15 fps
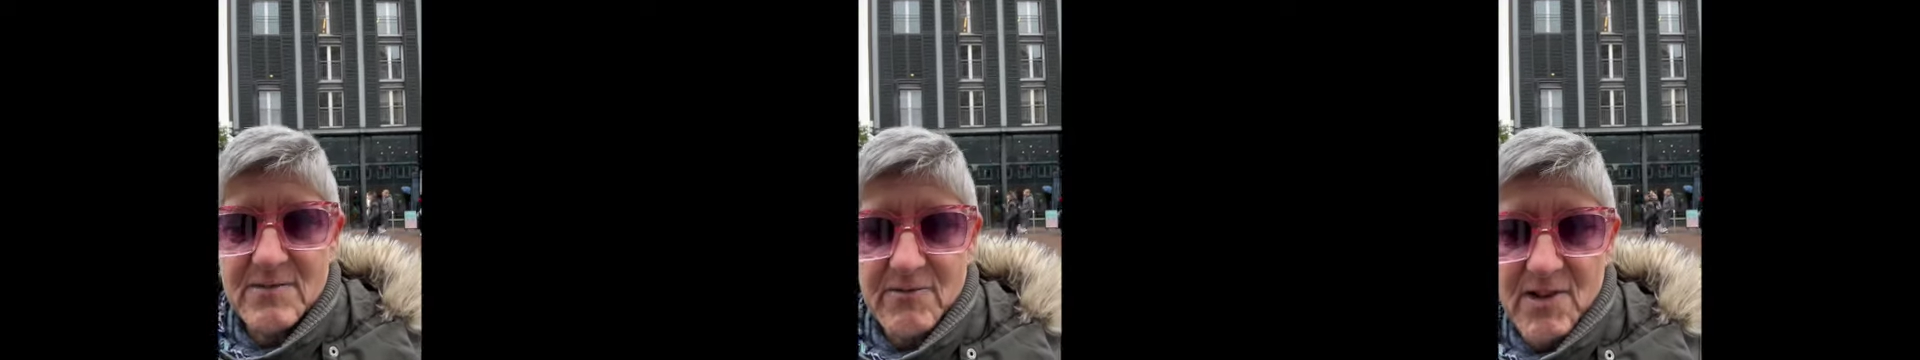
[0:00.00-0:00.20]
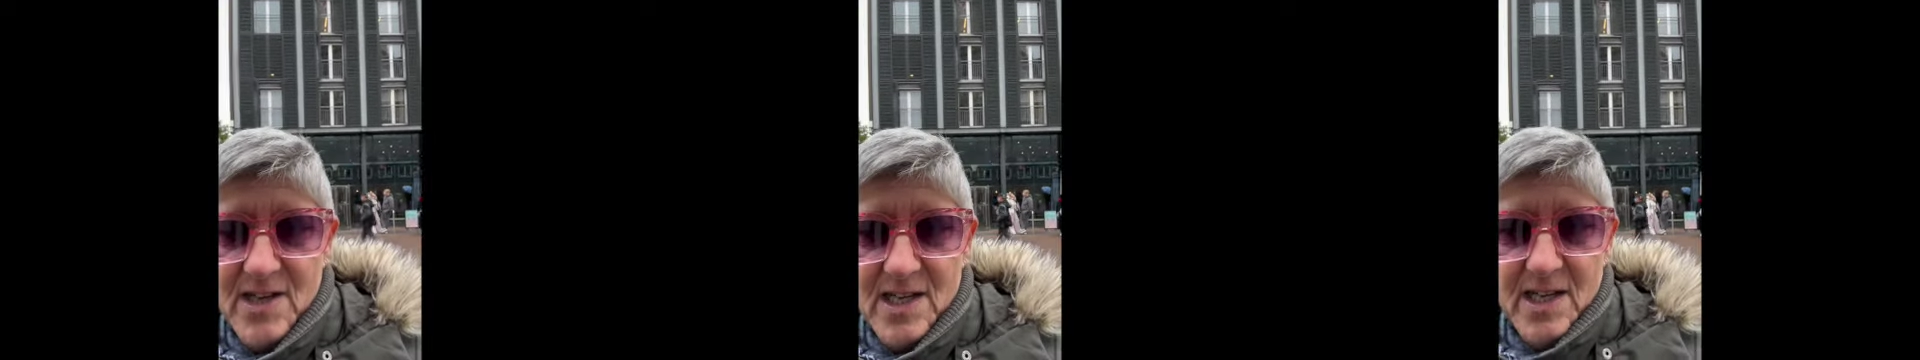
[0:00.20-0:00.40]

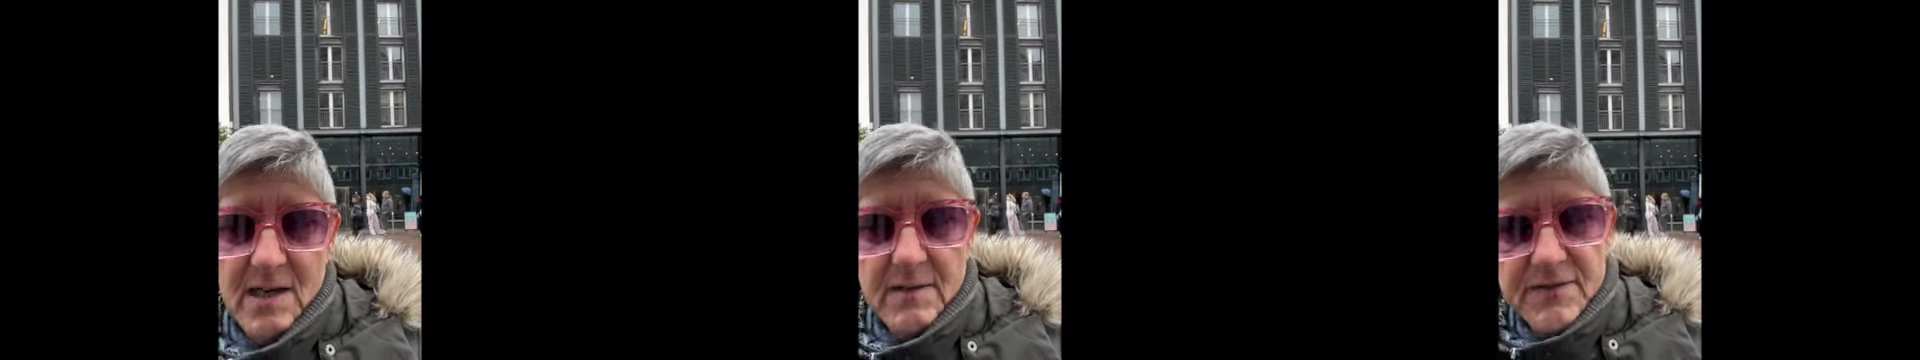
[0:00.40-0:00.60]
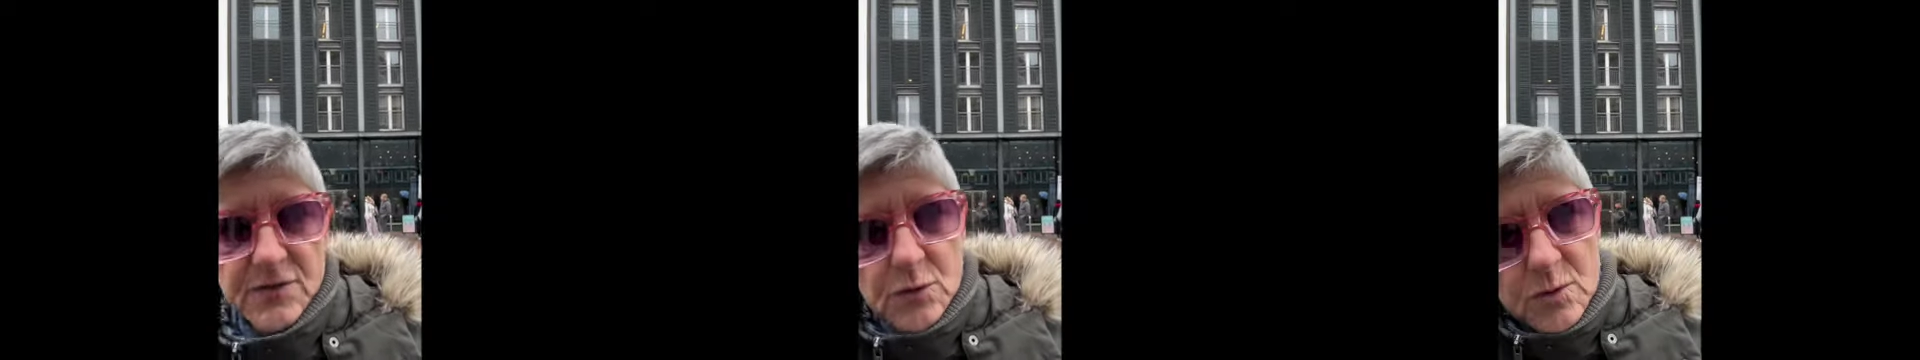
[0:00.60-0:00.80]
really,
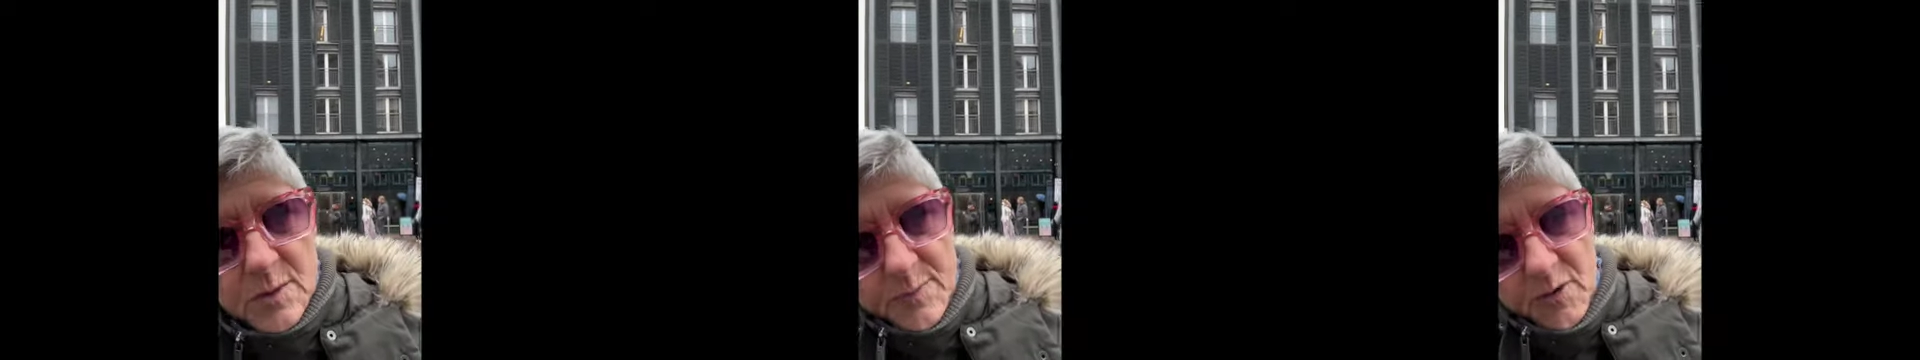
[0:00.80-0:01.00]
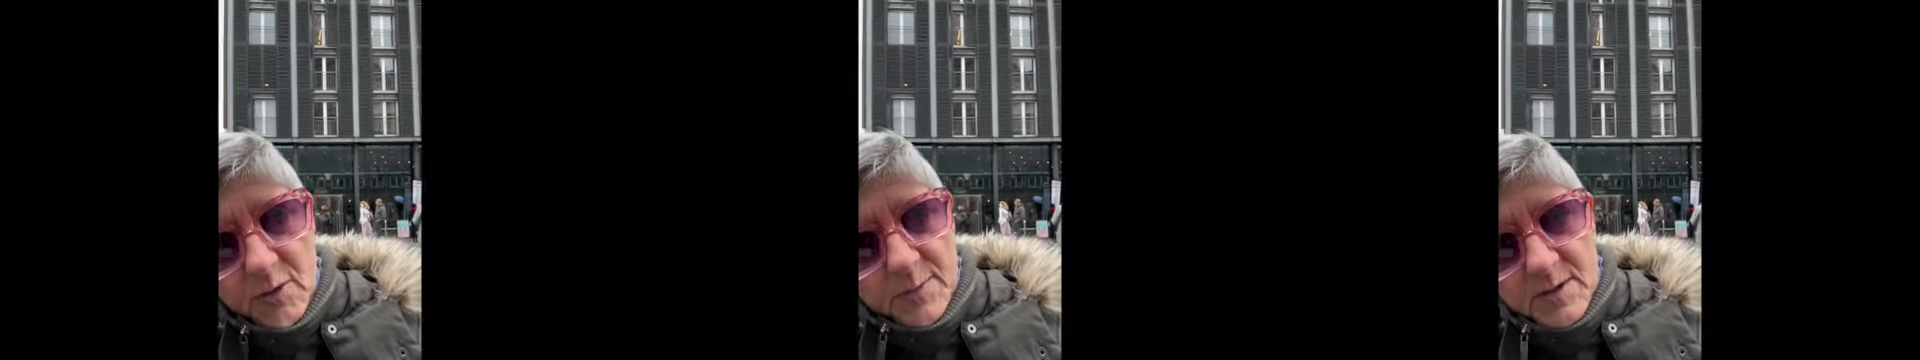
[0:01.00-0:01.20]
after all the
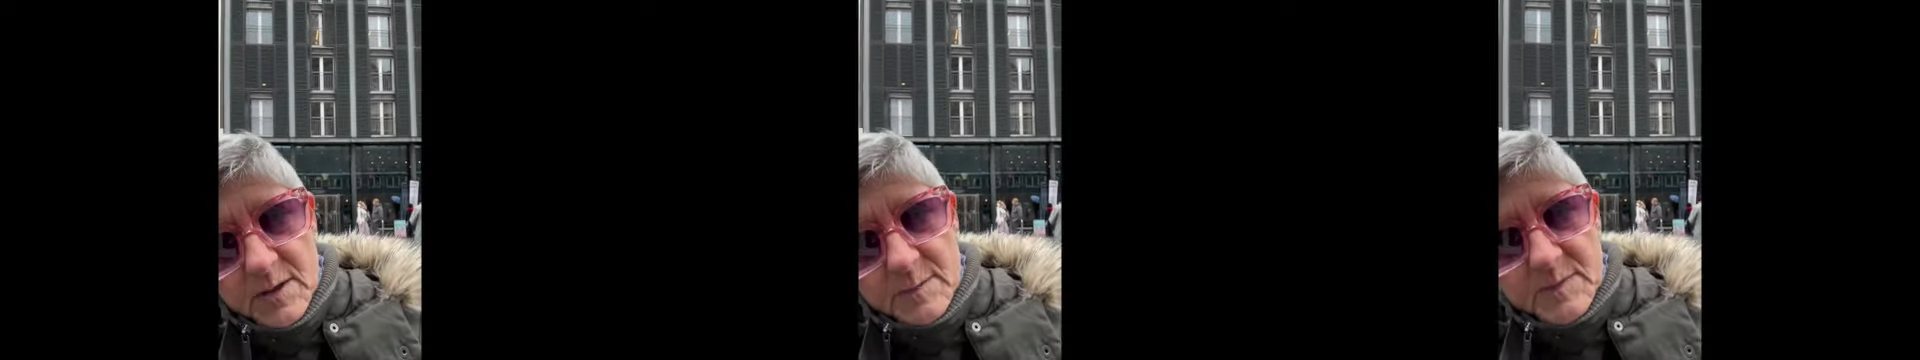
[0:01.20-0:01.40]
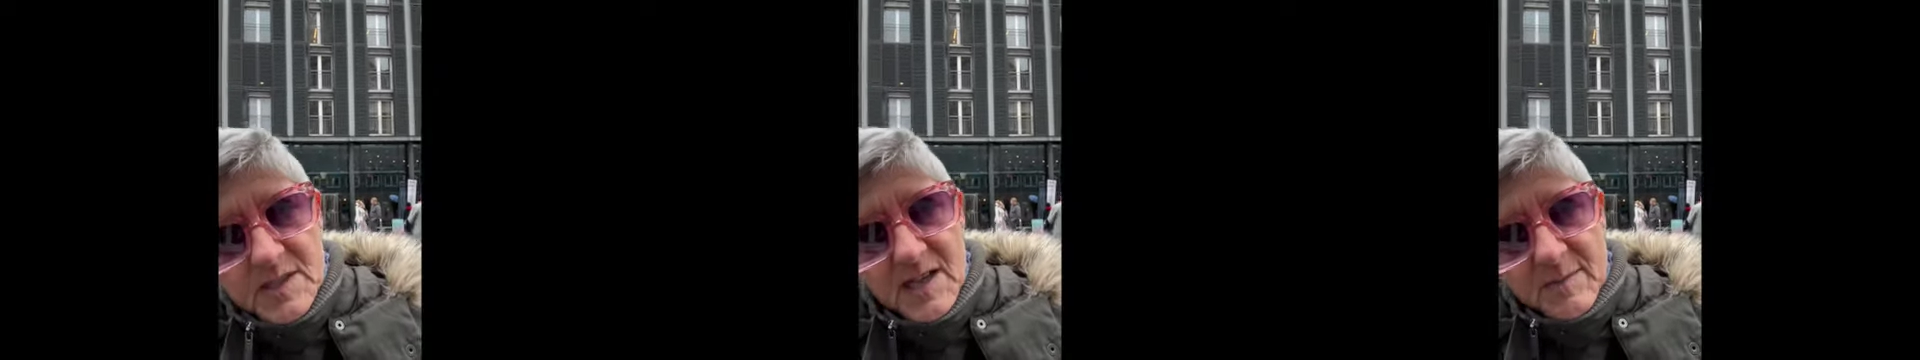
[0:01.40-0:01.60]

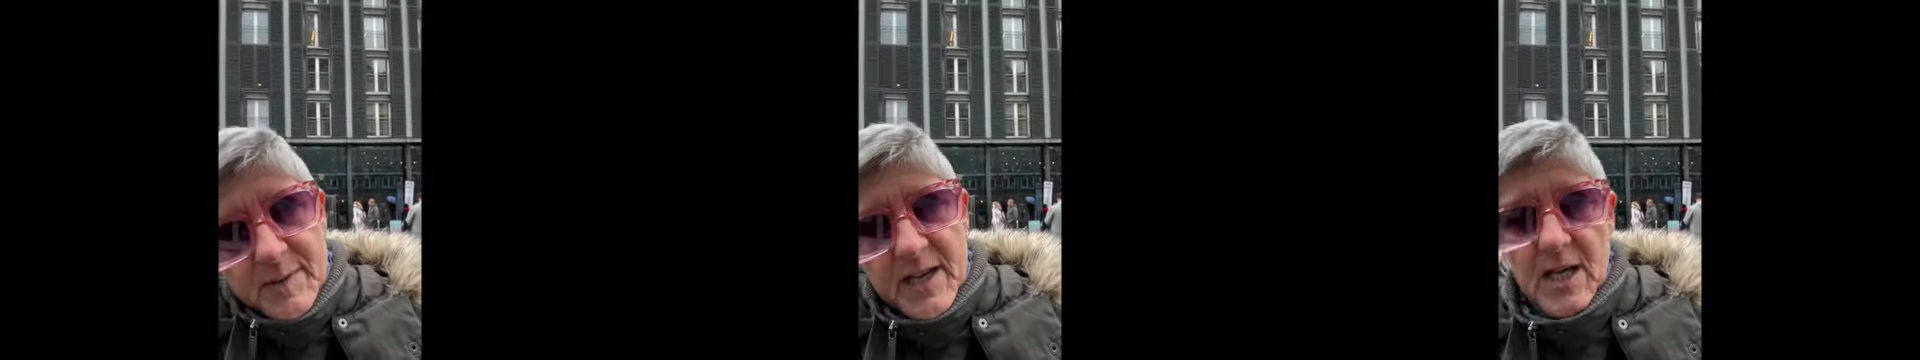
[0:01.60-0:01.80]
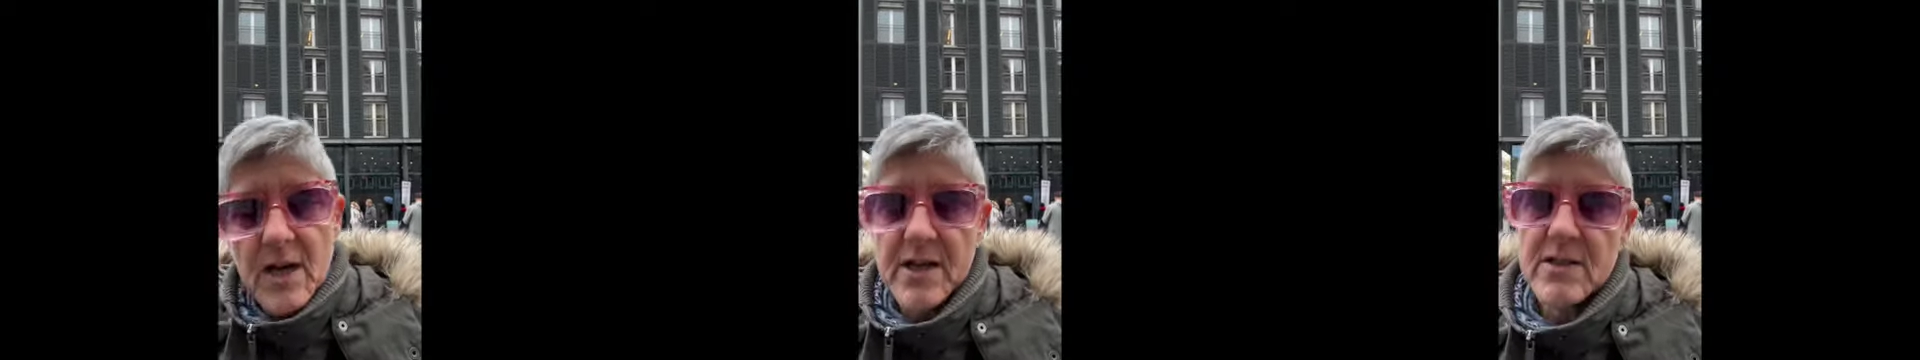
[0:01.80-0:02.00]
problems that have
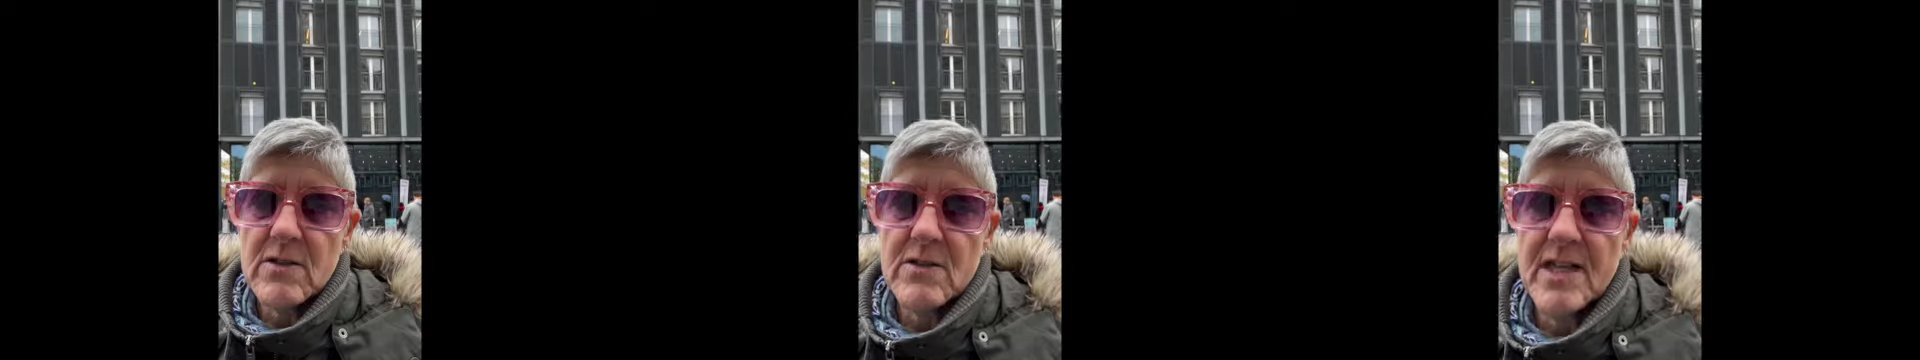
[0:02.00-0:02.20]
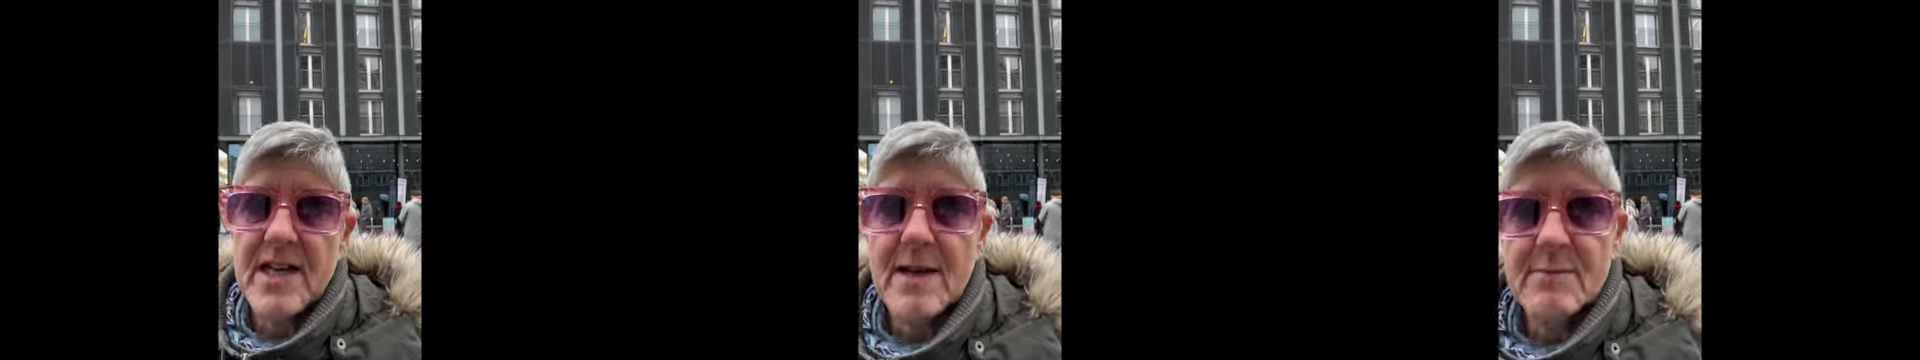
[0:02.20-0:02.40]
been going
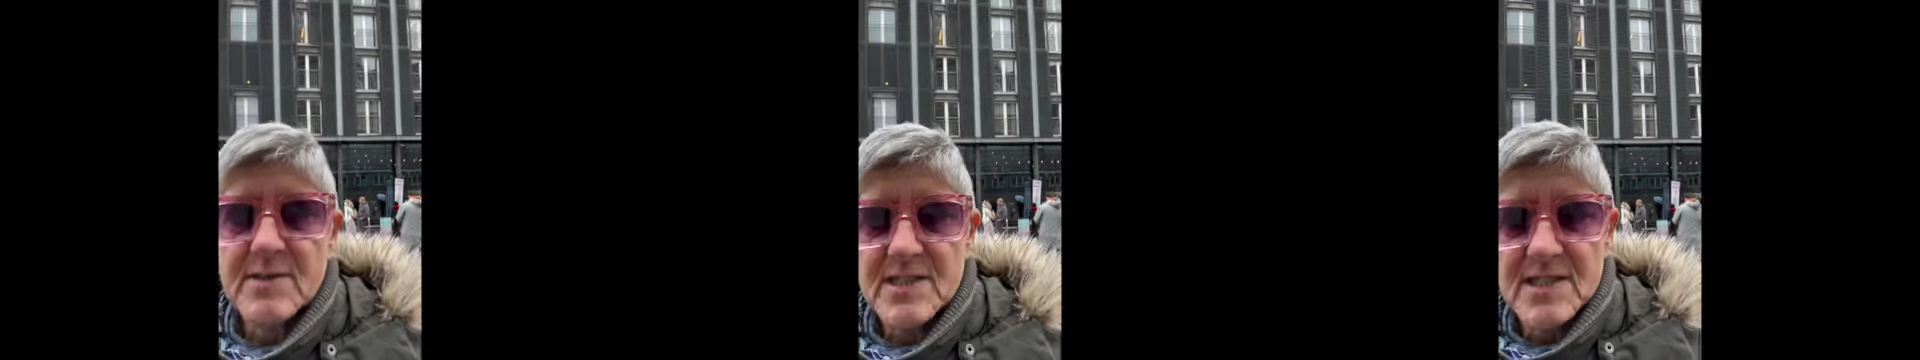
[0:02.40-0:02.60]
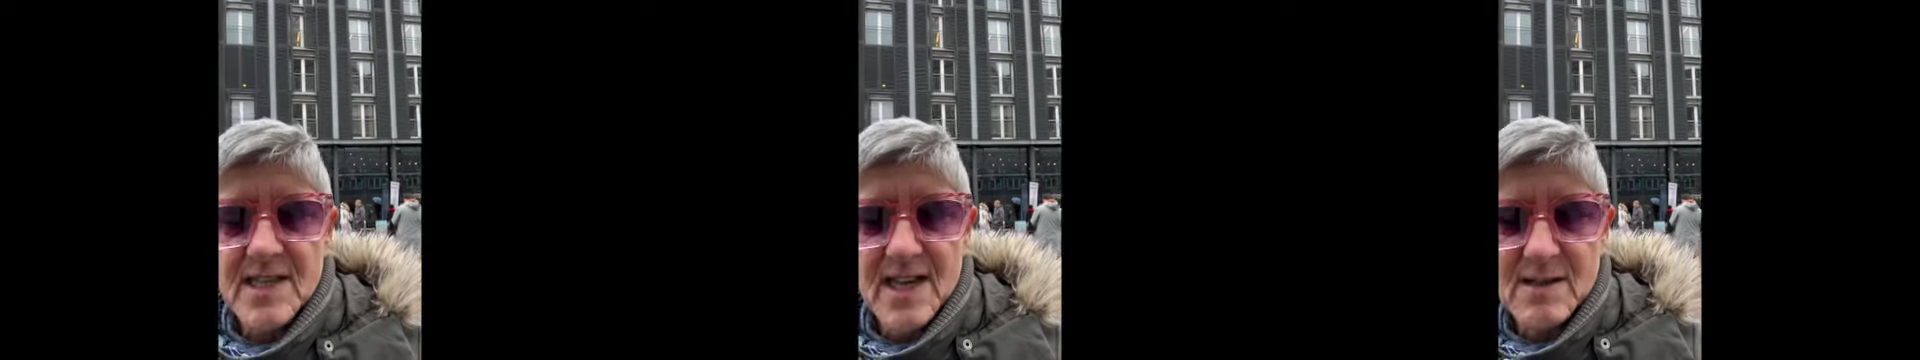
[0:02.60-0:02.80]
on in
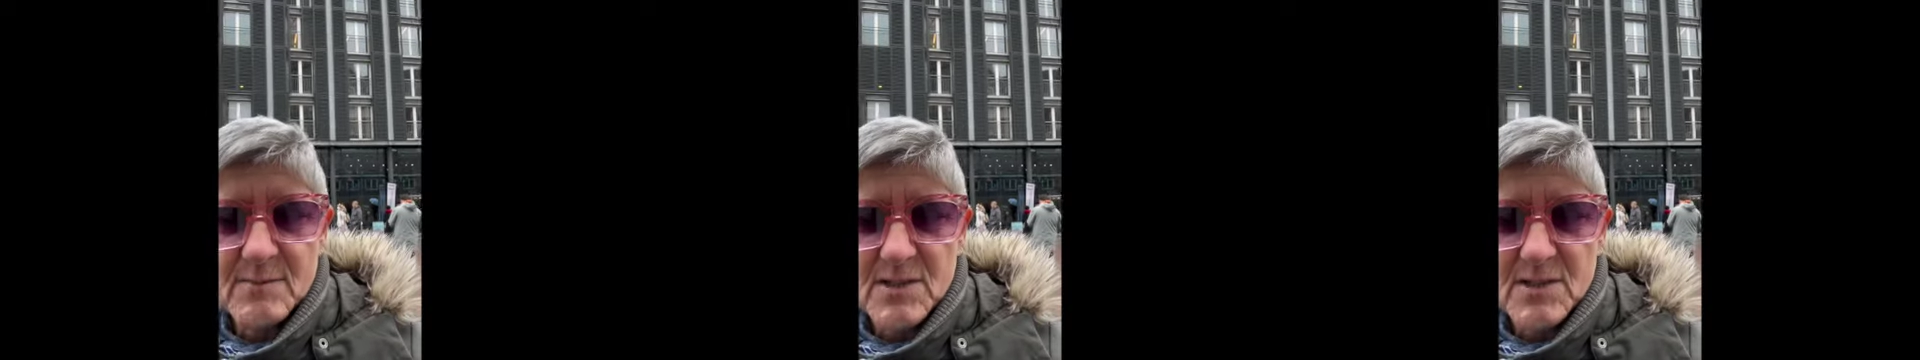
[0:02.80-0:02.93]
Amsterdam.